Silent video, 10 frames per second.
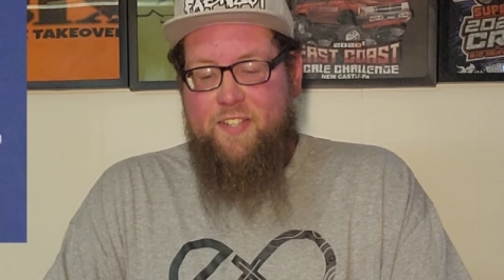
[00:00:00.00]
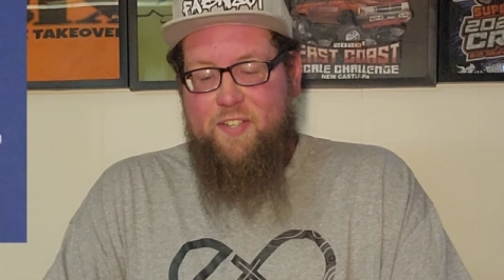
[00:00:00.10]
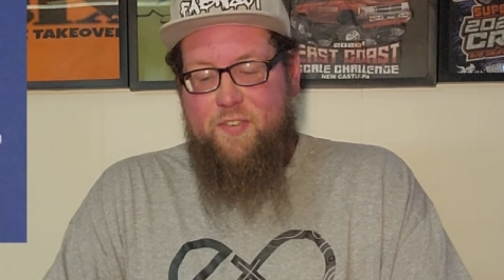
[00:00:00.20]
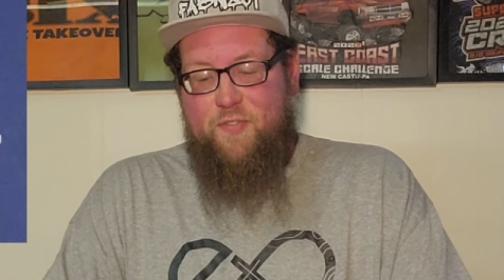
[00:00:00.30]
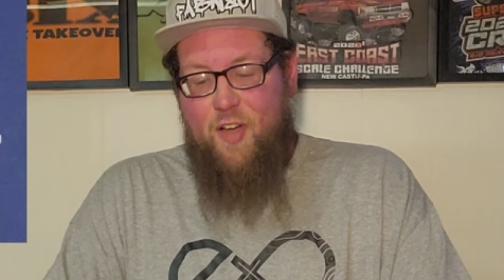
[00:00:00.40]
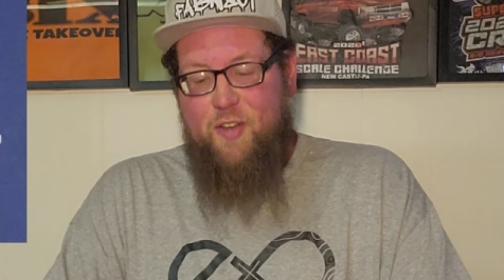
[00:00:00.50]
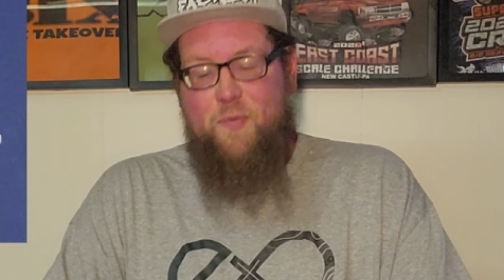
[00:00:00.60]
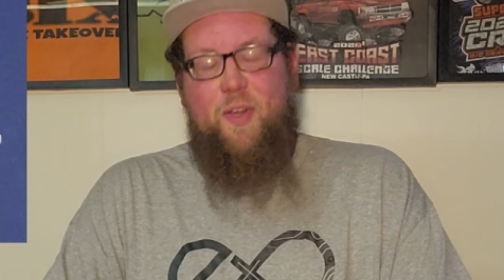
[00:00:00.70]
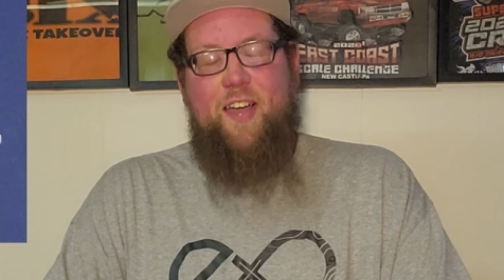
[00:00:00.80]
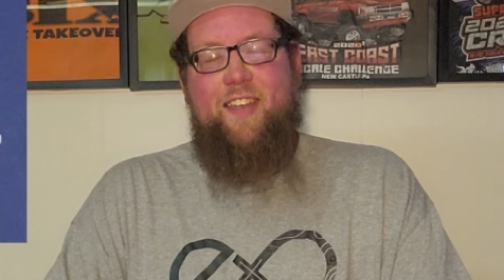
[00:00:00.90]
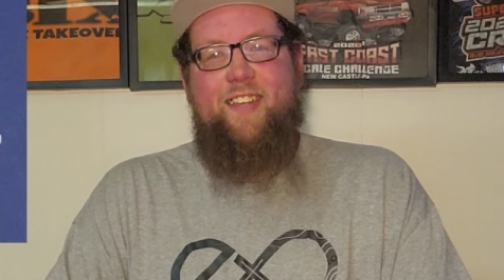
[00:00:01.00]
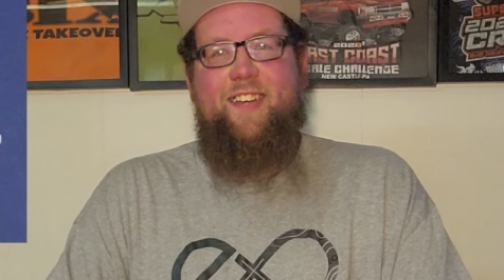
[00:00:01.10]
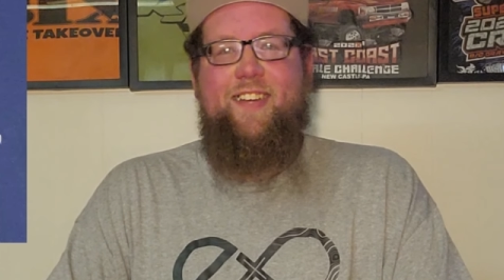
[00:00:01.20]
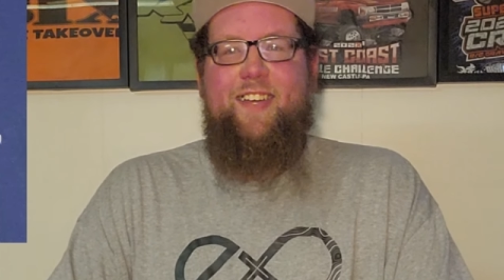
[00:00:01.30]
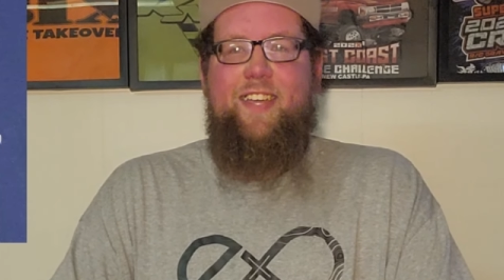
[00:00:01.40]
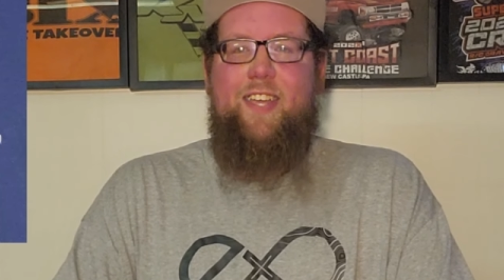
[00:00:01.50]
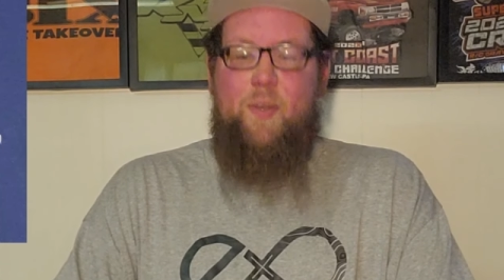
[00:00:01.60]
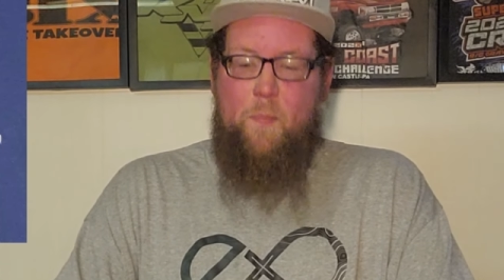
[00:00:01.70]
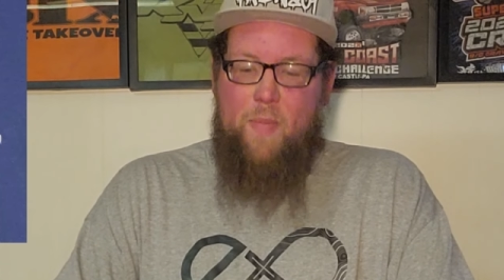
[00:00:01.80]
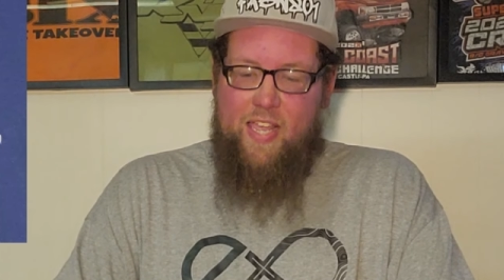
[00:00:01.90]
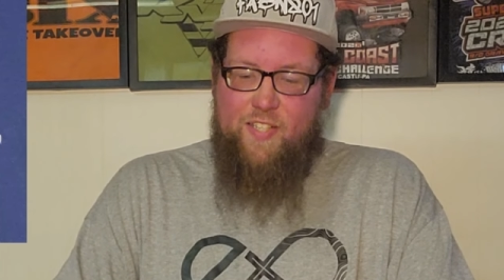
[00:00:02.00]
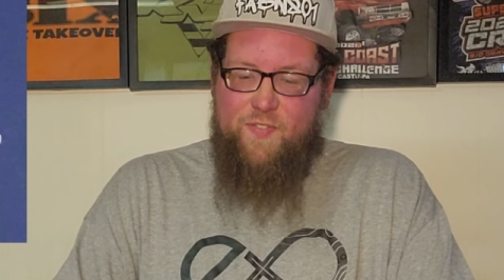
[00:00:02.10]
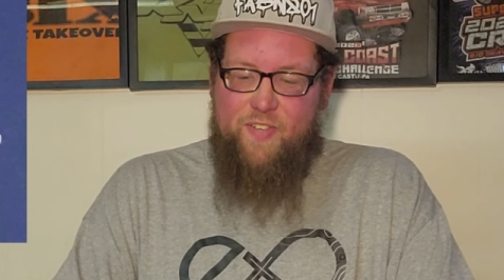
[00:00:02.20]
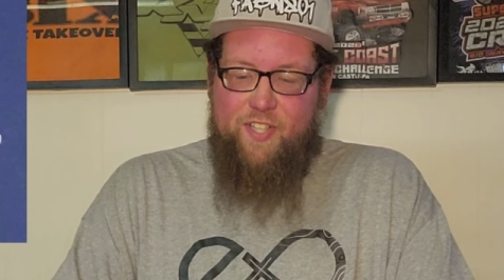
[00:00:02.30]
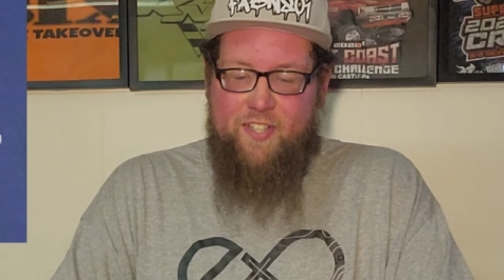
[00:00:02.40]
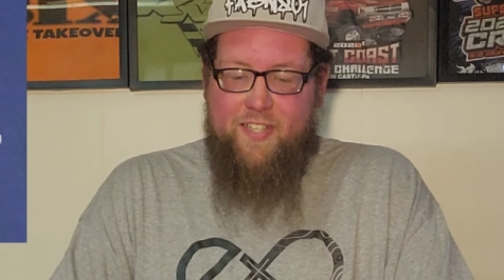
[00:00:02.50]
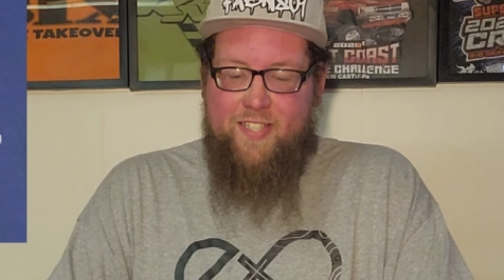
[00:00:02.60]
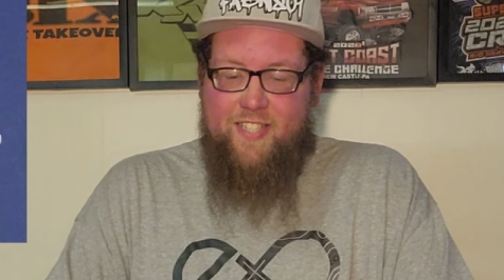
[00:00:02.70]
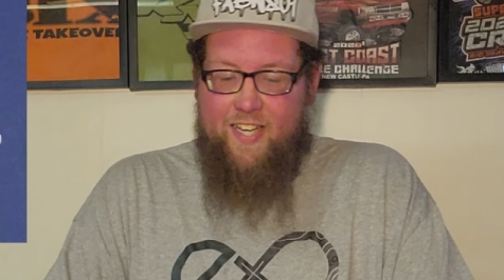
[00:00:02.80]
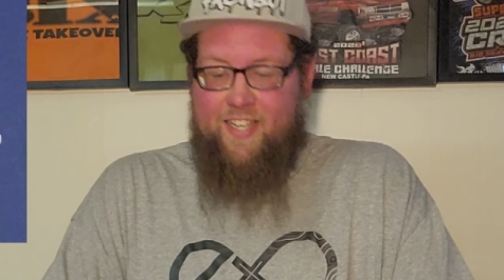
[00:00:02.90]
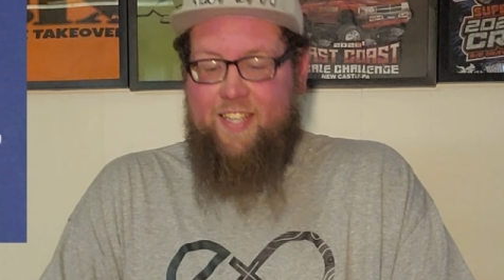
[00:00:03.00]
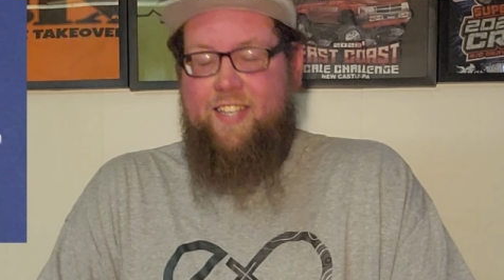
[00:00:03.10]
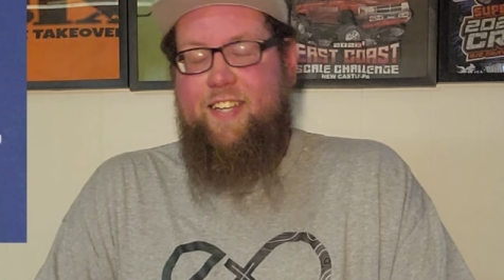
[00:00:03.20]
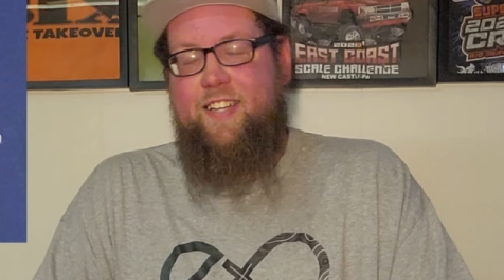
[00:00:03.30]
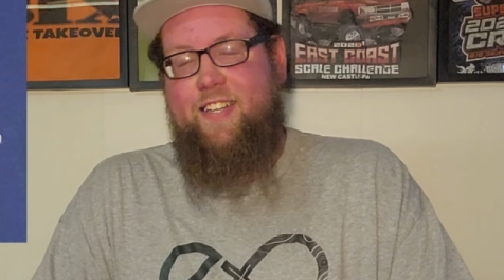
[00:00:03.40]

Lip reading: Fun Run in Maysville, Kentucky.